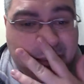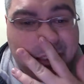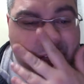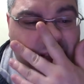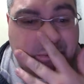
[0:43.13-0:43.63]

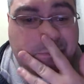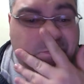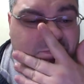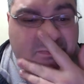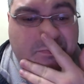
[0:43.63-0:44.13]

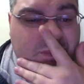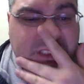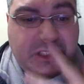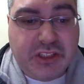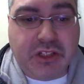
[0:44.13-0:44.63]
Um,
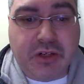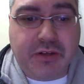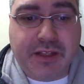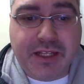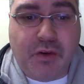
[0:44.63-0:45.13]
she, she,
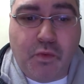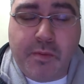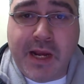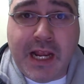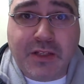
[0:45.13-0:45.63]
uh, the little
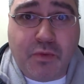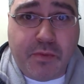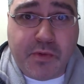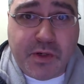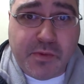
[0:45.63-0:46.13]
womanizer
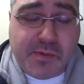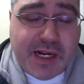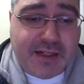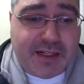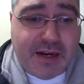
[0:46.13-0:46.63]
woman, the
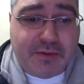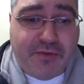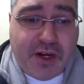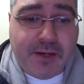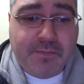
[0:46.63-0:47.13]
womanizer guy was
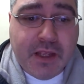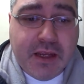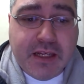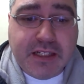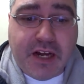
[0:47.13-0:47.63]
funny.
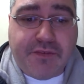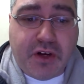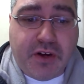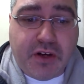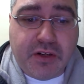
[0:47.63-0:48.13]

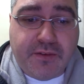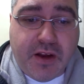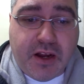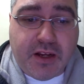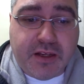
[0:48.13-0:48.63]
Jennifer
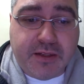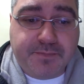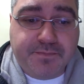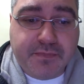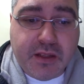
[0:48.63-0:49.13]
Hurt,
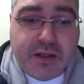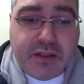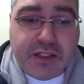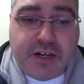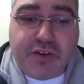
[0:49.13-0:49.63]
um,
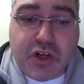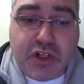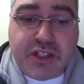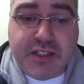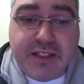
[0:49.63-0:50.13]
Jennifer
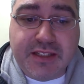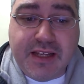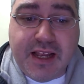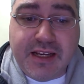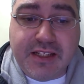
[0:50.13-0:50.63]
Hurst,
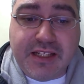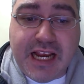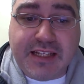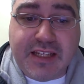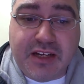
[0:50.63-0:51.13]
uh,
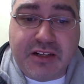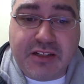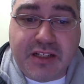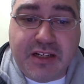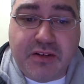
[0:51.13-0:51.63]
jazz singer.
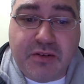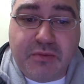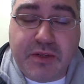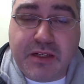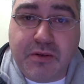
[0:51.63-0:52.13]
She
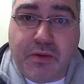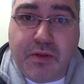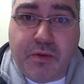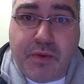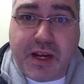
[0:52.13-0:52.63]
did,
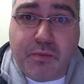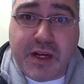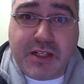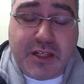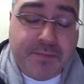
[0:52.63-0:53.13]
the Wicked
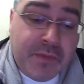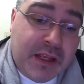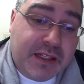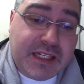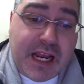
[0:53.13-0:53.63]
Witch.
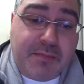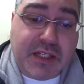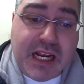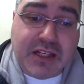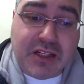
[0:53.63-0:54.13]
She's got
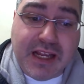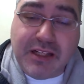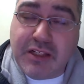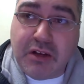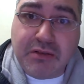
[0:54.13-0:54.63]
potential. I
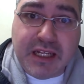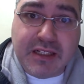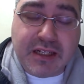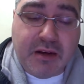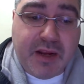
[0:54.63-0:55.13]
don't
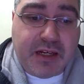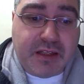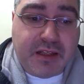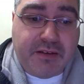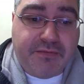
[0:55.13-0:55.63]
think she's going to make it
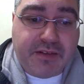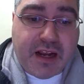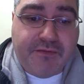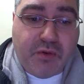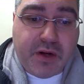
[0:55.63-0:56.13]
to the
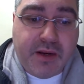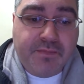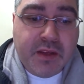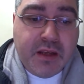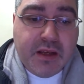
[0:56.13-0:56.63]
top 40.
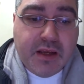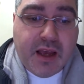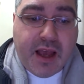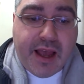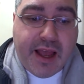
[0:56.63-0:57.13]

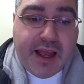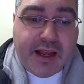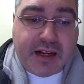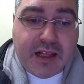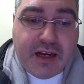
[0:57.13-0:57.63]

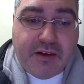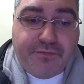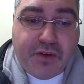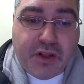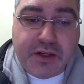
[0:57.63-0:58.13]
Uh, Claire
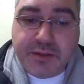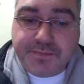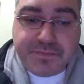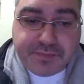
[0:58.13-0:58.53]
Fuller.